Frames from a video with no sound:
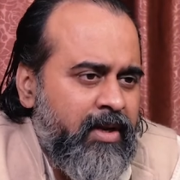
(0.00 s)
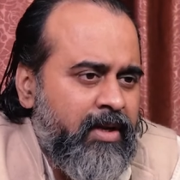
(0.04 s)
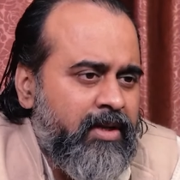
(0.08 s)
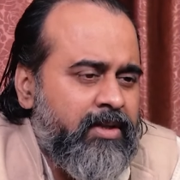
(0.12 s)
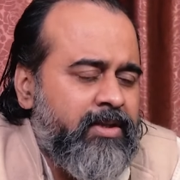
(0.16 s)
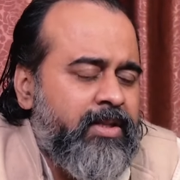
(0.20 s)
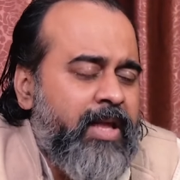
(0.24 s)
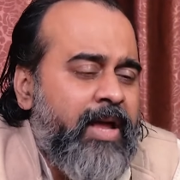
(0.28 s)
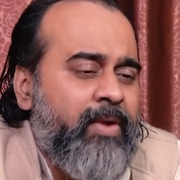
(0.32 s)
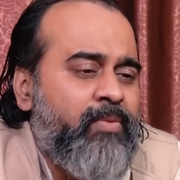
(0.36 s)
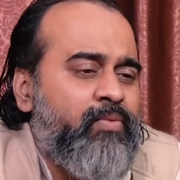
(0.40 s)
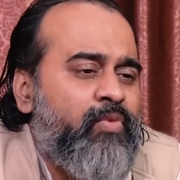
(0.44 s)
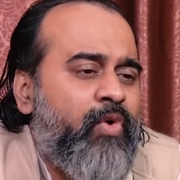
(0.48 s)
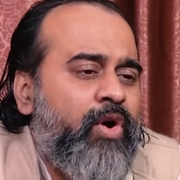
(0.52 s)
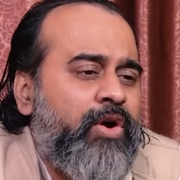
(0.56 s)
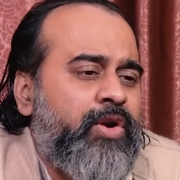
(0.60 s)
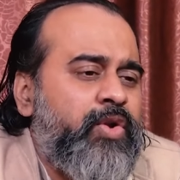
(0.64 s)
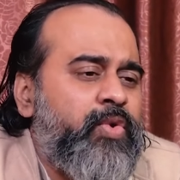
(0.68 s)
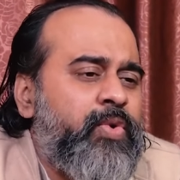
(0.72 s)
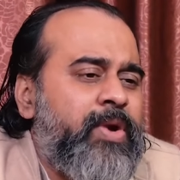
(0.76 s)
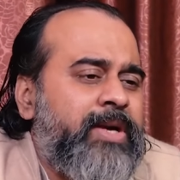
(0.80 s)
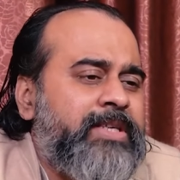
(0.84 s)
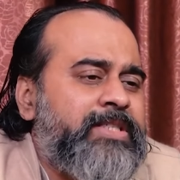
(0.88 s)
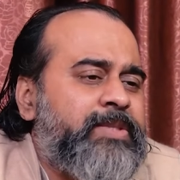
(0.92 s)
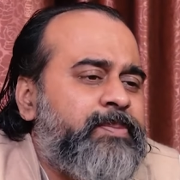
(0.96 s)
then what
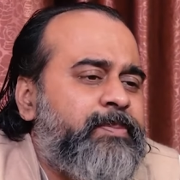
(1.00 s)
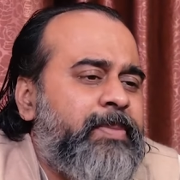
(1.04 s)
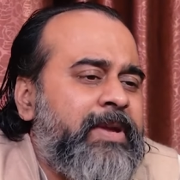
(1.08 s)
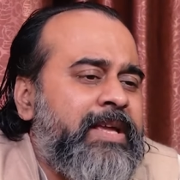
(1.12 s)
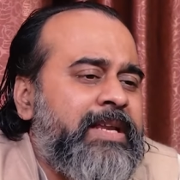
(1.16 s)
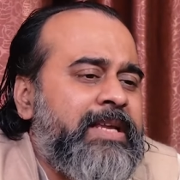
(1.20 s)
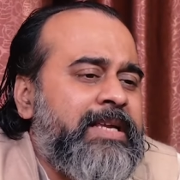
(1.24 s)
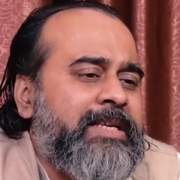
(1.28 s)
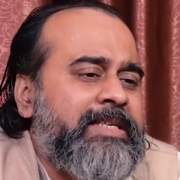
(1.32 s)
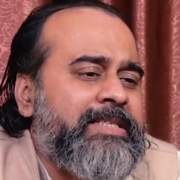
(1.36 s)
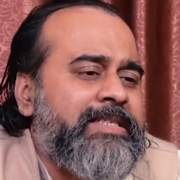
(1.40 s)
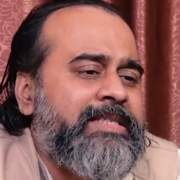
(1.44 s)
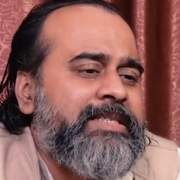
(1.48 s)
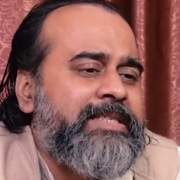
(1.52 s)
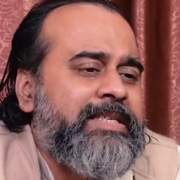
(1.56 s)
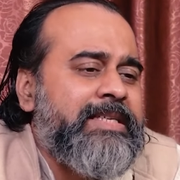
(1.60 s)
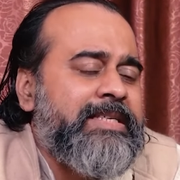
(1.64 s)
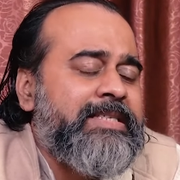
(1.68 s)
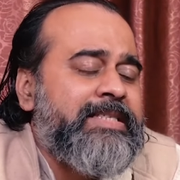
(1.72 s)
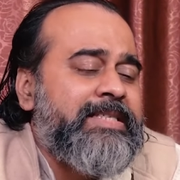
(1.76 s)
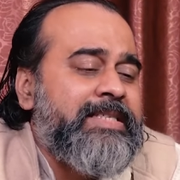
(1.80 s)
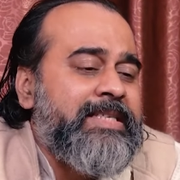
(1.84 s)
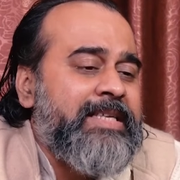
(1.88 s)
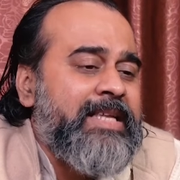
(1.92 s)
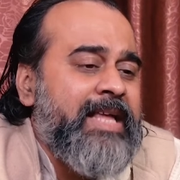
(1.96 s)
you experience
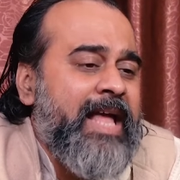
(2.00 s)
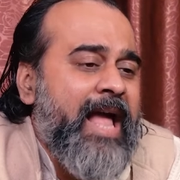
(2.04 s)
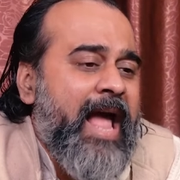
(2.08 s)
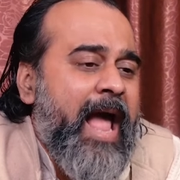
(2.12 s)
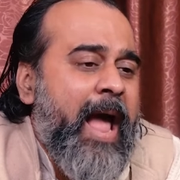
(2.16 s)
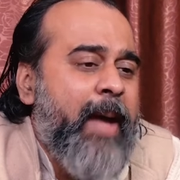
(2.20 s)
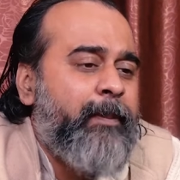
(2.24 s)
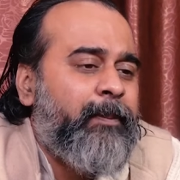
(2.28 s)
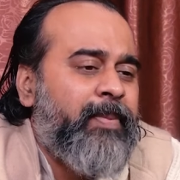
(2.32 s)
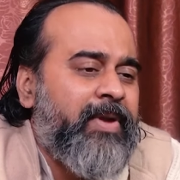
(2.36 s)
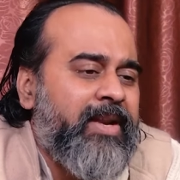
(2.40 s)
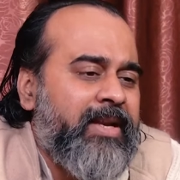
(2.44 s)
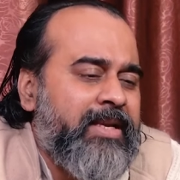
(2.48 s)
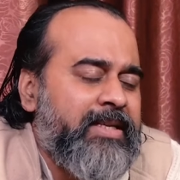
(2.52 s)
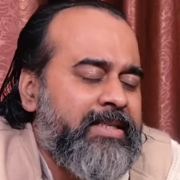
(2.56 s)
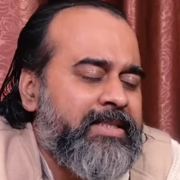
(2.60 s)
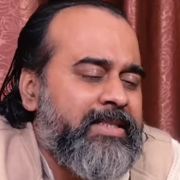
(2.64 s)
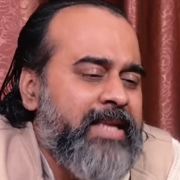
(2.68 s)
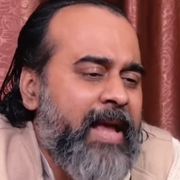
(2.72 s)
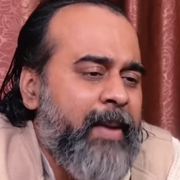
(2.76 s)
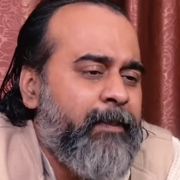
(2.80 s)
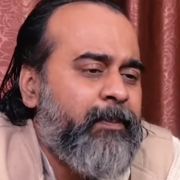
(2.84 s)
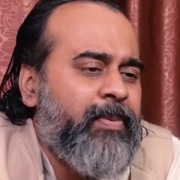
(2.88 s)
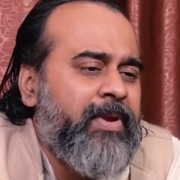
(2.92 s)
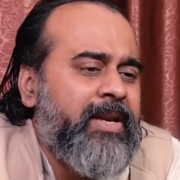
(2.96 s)
is happiness.
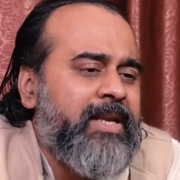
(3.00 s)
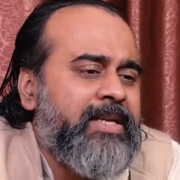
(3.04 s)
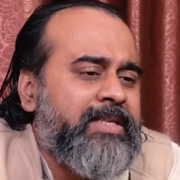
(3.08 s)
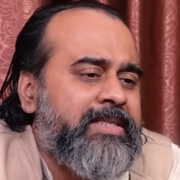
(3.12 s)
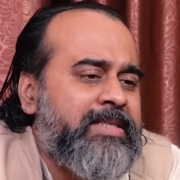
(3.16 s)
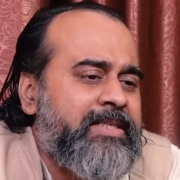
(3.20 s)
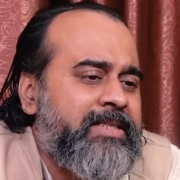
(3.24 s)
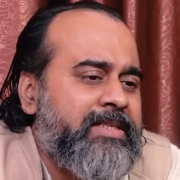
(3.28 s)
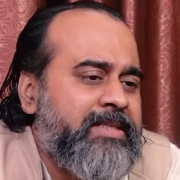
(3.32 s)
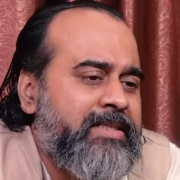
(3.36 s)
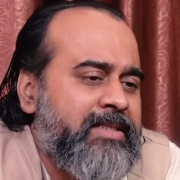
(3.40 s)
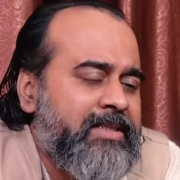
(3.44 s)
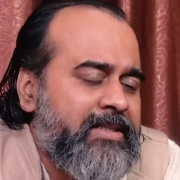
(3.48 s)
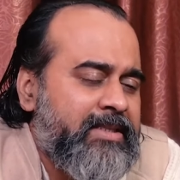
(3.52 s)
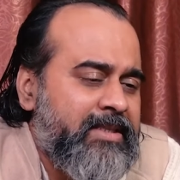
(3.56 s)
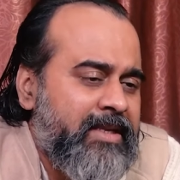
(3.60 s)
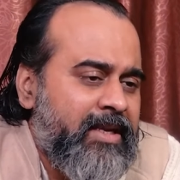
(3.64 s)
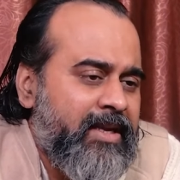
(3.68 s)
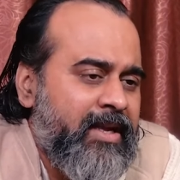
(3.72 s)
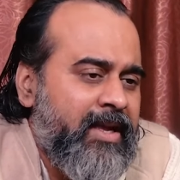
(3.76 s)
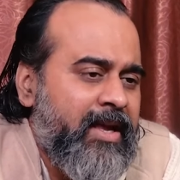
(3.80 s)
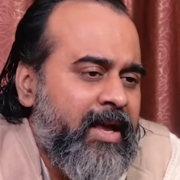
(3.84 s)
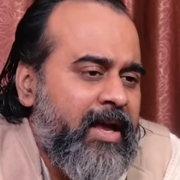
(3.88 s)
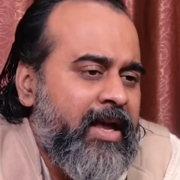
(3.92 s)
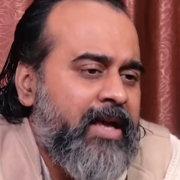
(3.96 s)
Happiness
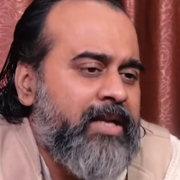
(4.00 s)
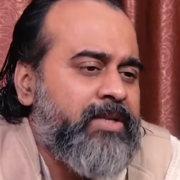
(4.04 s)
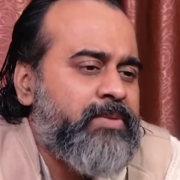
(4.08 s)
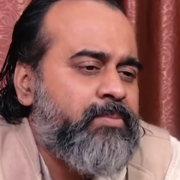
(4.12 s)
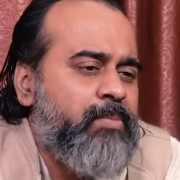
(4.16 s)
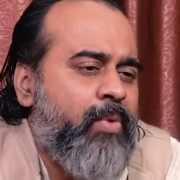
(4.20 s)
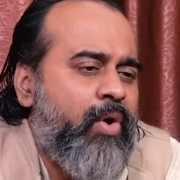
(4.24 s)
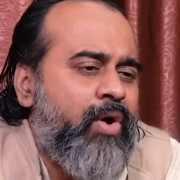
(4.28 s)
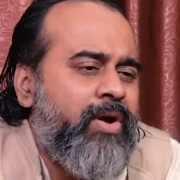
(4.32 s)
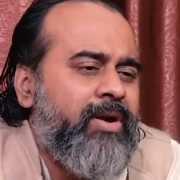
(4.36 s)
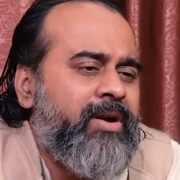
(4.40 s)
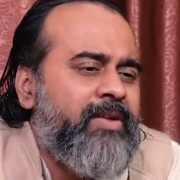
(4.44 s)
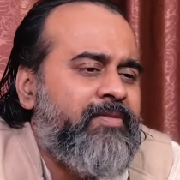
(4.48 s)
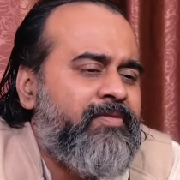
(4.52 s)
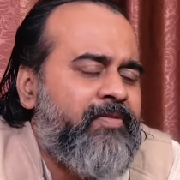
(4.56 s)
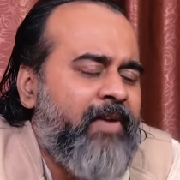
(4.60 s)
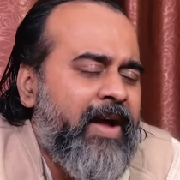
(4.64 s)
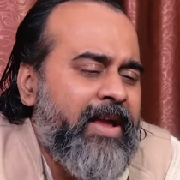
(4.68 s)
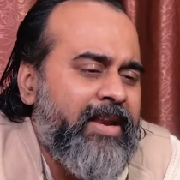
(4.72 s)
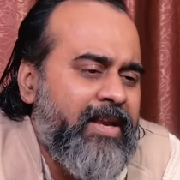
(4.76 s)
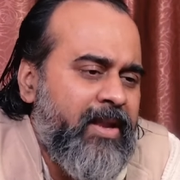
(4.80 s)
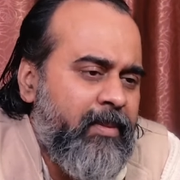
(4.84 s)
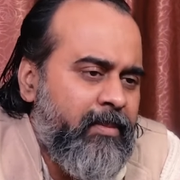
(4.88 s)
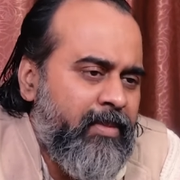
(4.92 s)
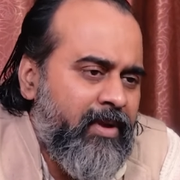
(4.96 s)
is more
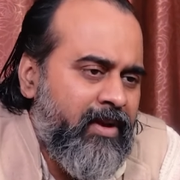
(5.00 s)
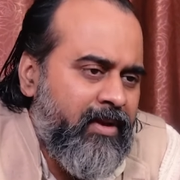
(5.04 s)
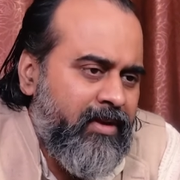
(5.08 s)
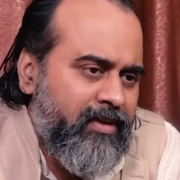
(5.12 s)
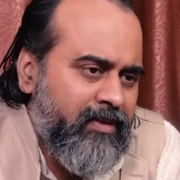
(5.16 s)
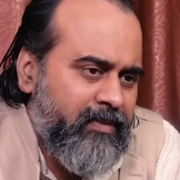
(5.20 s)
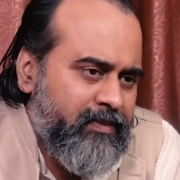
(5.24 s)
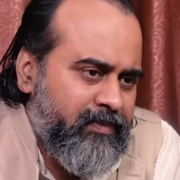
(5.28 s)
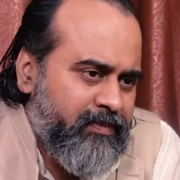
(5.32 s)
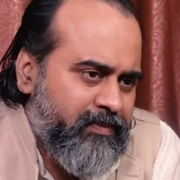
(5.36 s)
definable.